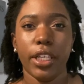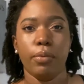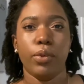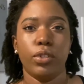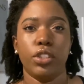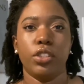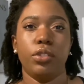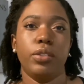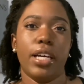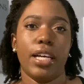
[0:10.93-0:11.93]
I'm going to show
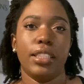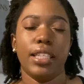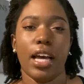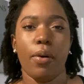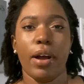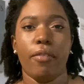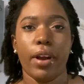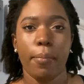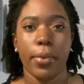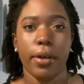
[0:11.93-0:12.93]
you guys how I
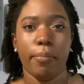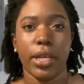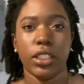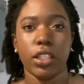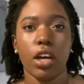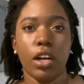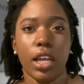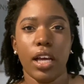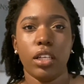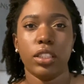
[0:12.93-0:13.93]
wrap up my starter
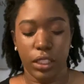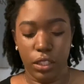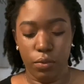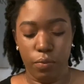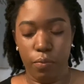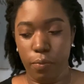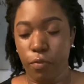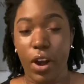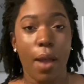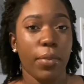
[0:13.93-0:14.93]
locks.
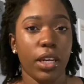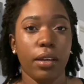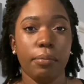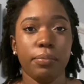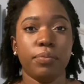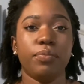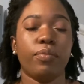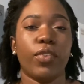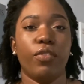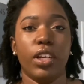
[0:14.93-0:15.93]
Wrapping them
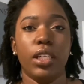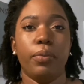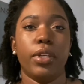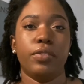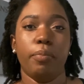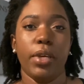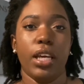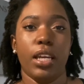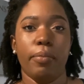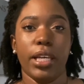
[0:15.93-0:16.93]
really works for me,
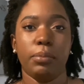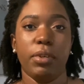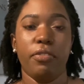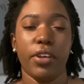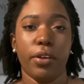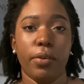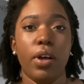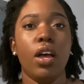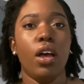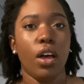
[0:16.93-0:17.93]
and it makes me feel
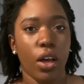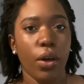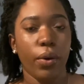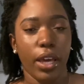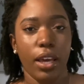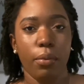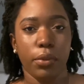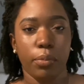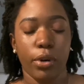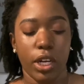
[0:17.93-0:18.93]
okay with
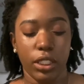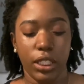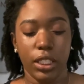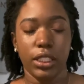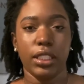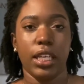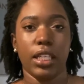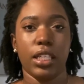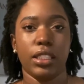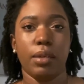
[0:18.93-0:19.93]
the process
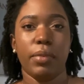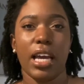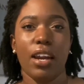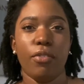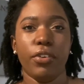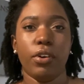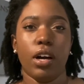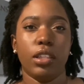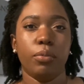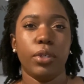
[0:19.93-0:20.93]
because I don't feel
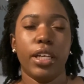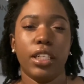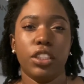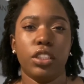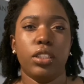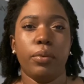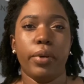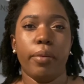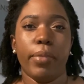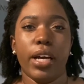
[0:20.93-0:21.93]
comfortable yet just to
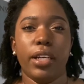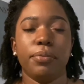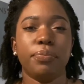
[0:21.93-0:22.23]
wear my